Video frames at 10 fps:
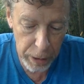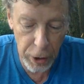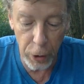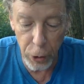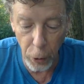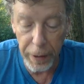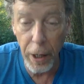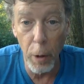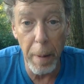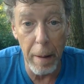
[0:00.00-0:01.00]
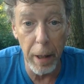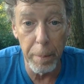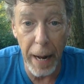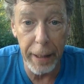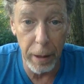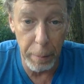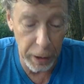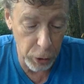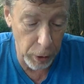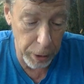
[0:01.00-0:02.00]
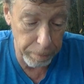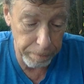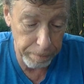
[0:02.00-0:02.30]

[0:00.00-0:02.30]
during the Obama-Biden administration.